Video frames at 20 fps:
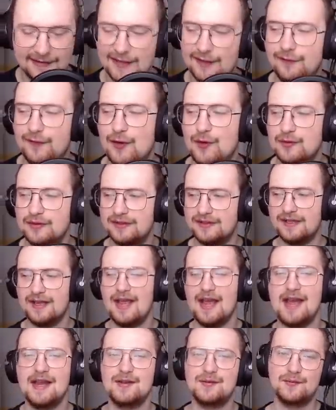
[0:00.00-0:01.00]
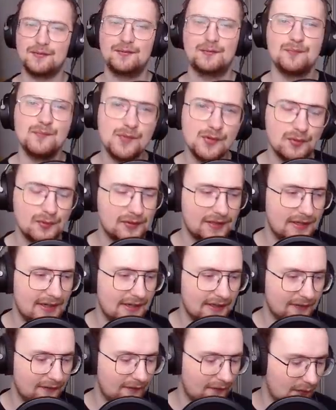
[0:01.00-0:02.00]
if I was to add music
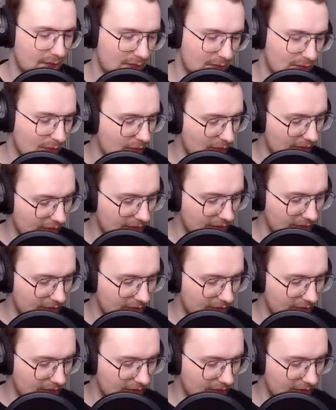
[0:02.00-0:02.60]
for